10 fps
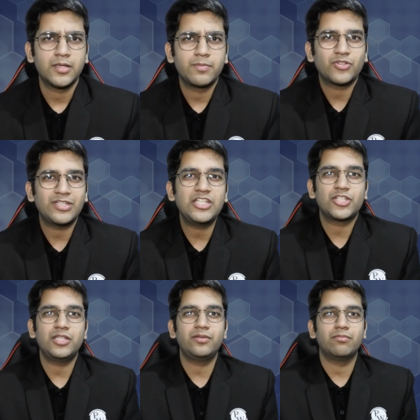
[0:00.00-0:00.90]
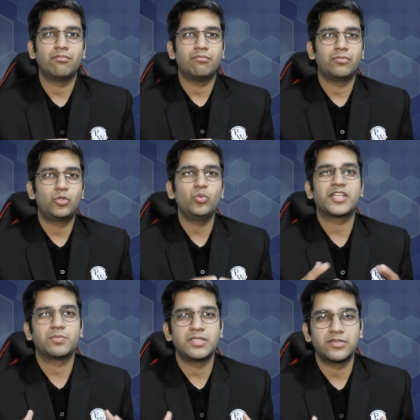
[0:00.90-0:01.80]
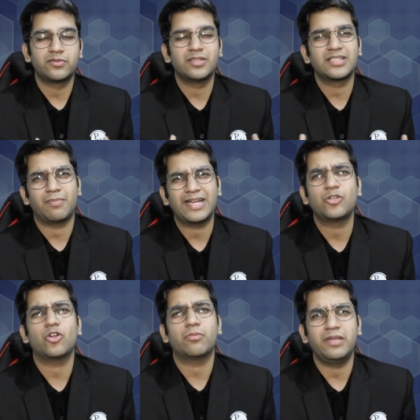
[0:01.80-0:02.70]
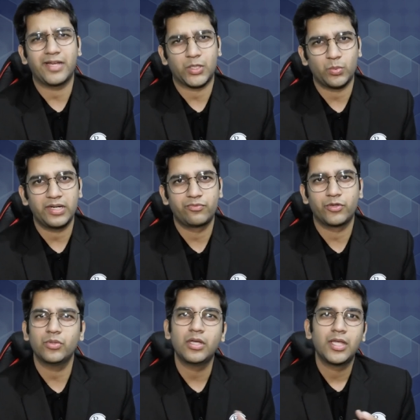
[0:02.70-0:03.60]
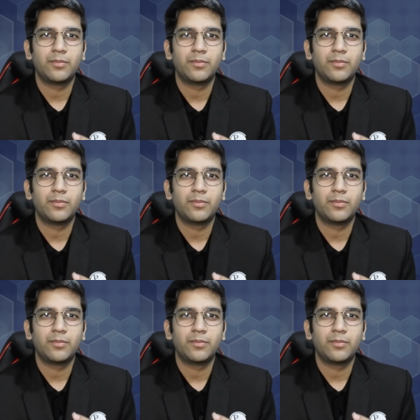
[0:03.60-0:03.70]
Because initially too expensive things might not be required for you